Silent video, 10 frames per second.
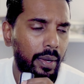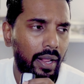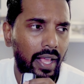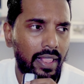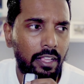But
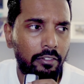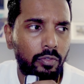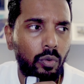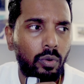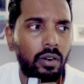I think
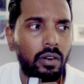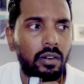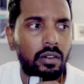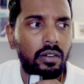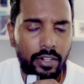
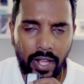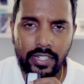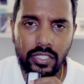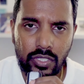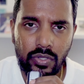for
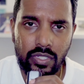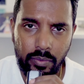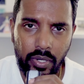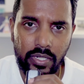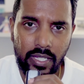international students
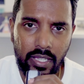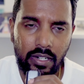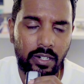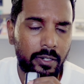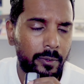in
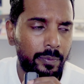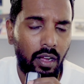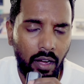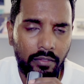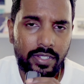particular,
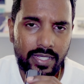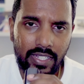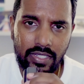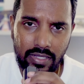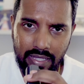
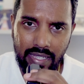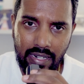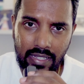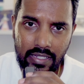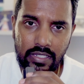conversational
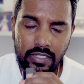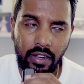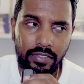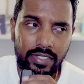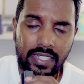English,
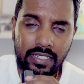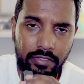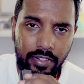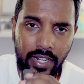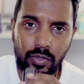conversational
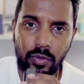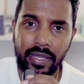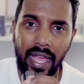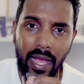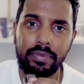French will
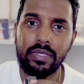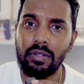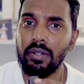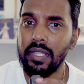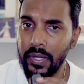be
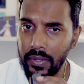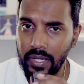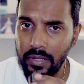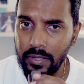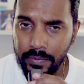absolutely
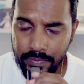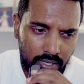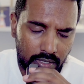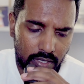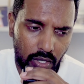critical.
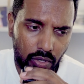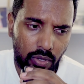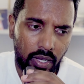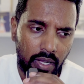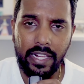And
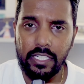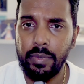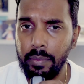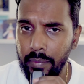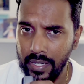so that
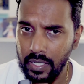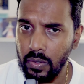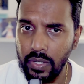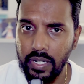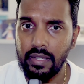should be
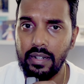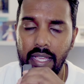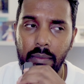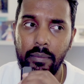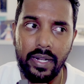mandatory,
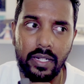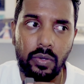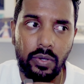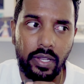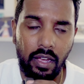like a
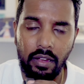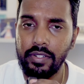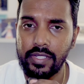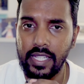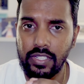mandatory
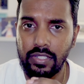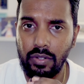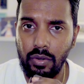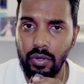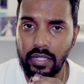
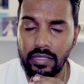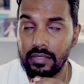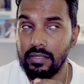conversational course.